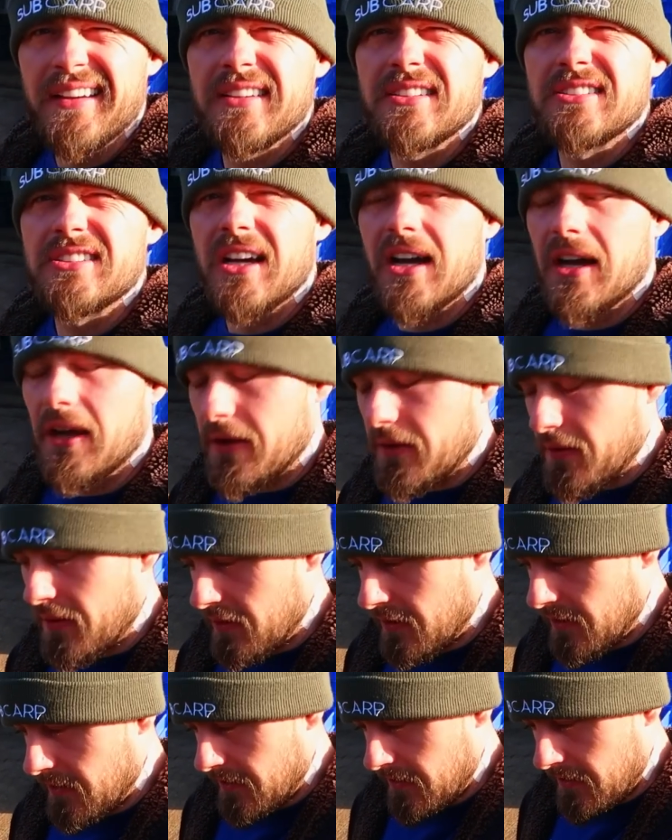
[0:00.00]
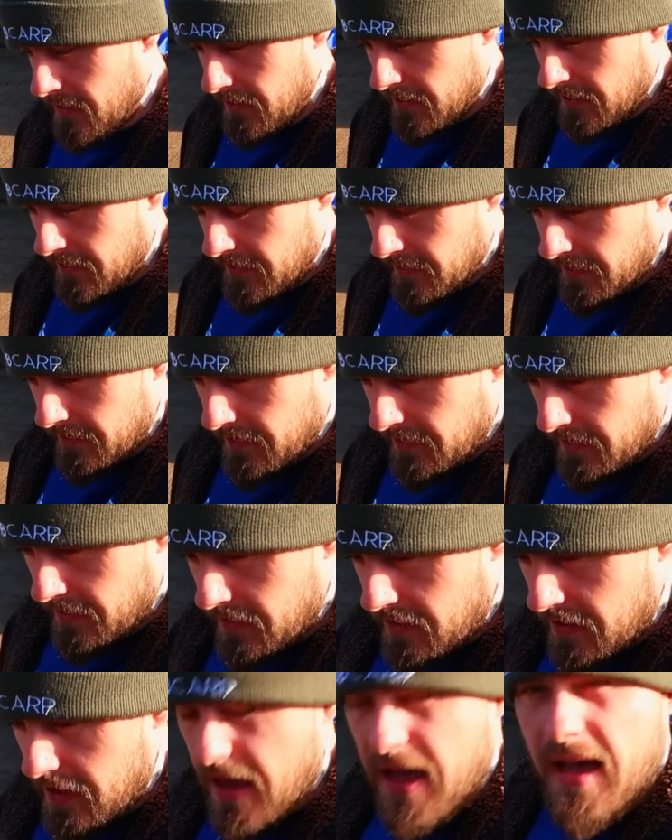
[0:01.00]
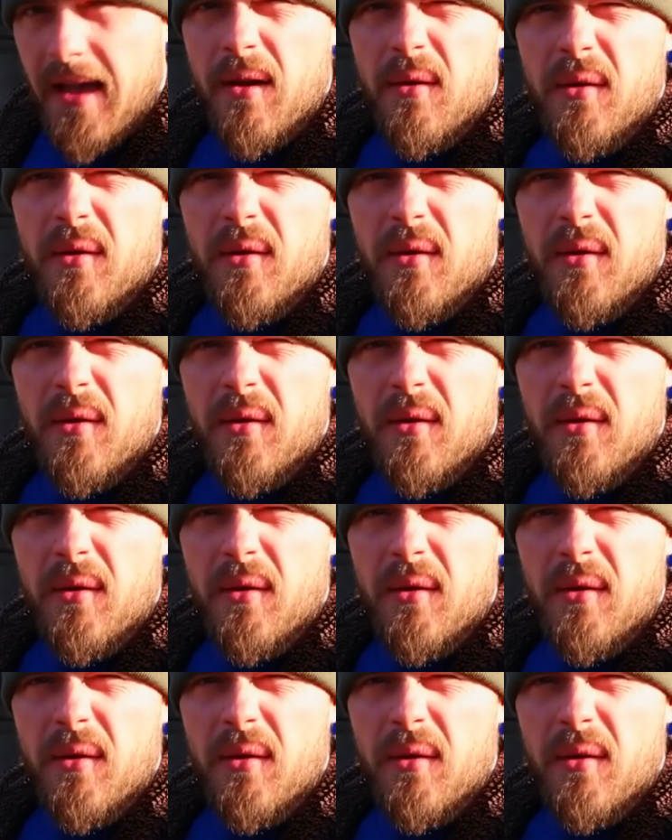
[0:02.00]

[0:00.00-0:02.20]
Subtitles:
So yeah,